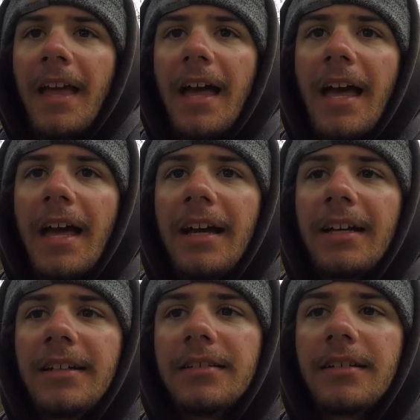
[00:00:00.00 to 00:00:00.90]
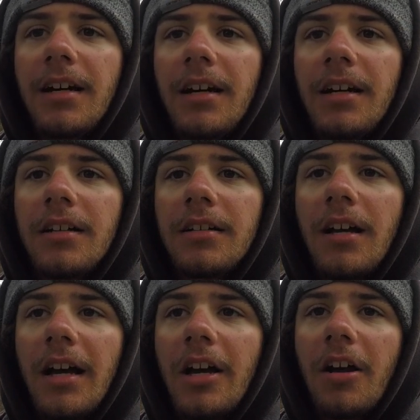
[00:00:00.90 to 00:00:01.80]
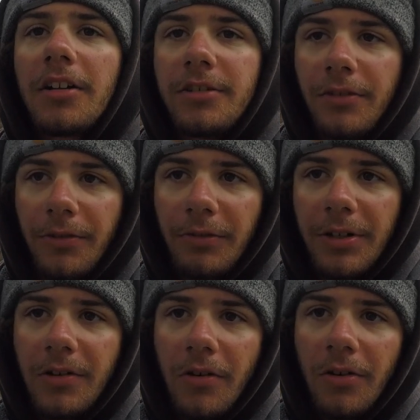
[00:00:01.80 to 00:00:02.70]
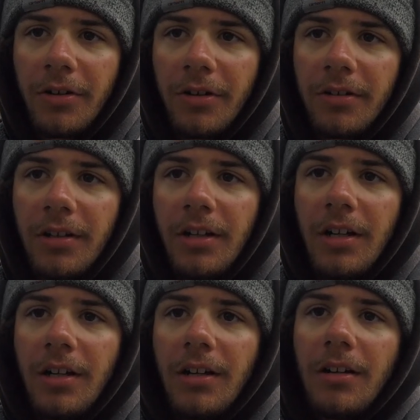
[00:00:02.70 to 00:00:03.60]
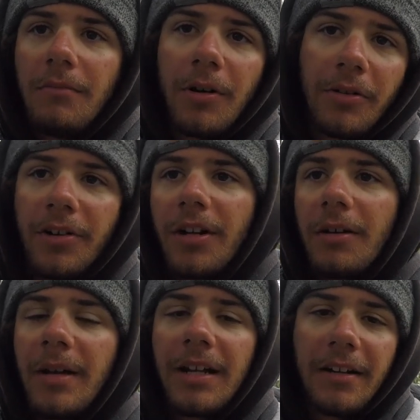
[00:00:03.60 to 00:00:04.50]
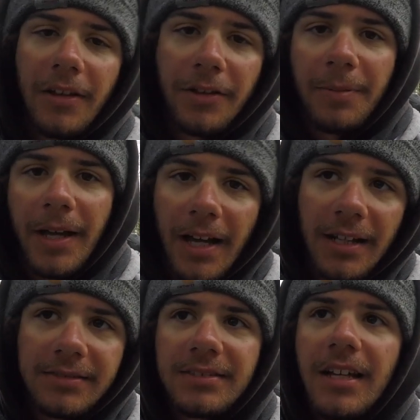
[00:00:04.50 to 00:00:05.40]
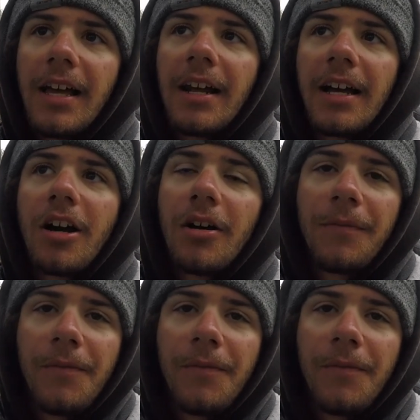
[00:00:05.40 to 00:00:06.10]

and I caught a 2 3/4, motored up, made another pass, and I caught a